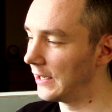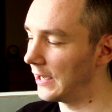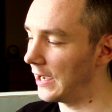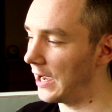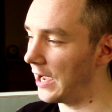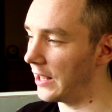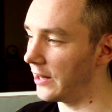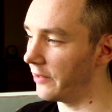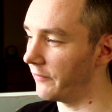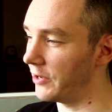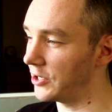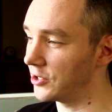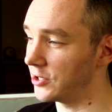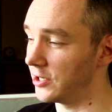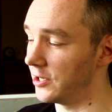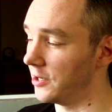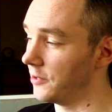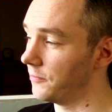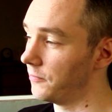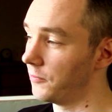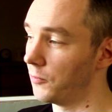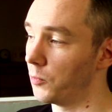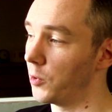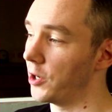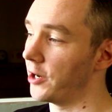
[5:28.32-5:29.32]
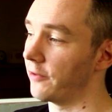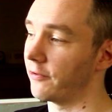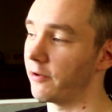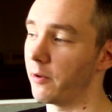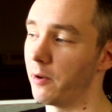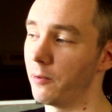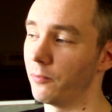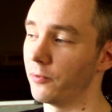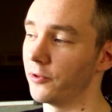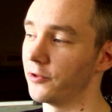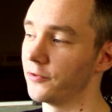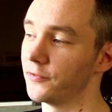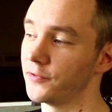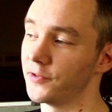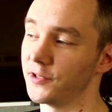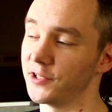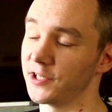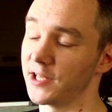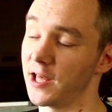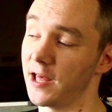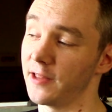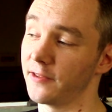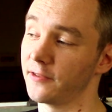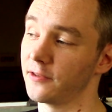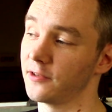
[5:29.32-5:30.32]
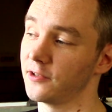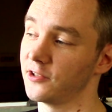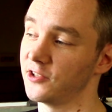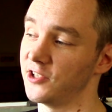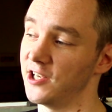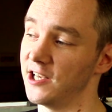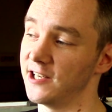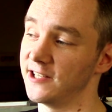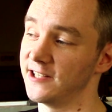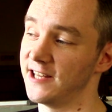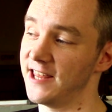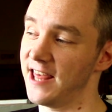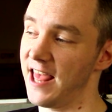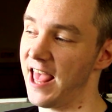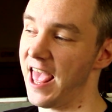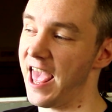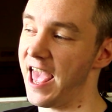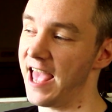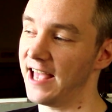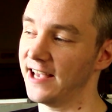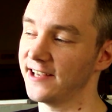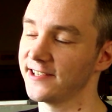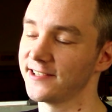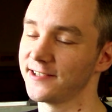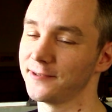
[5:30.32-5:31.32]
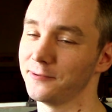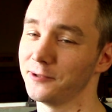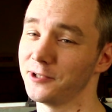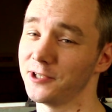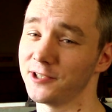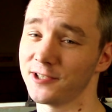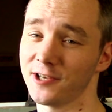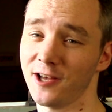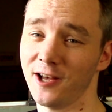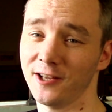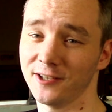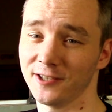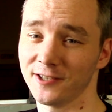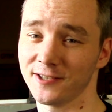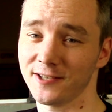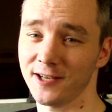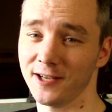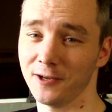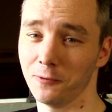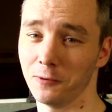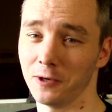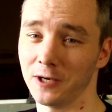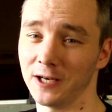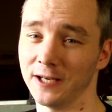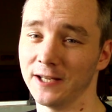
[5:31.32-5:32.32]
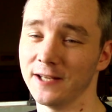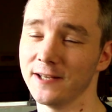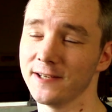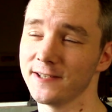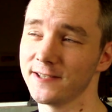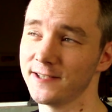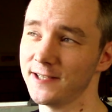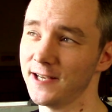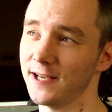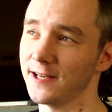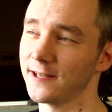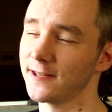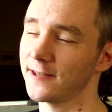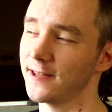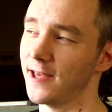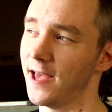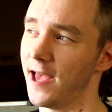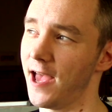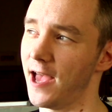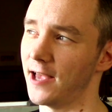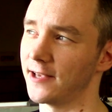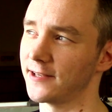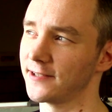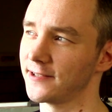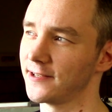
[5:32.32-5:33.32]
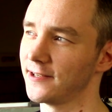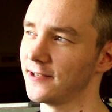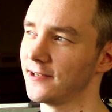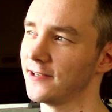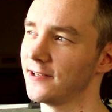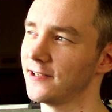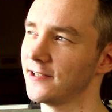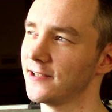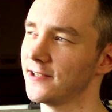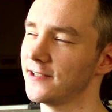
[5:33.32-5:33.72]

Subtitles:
And eventually the one I come up with is 6th hex, which is hard to say quickly. 6th hex.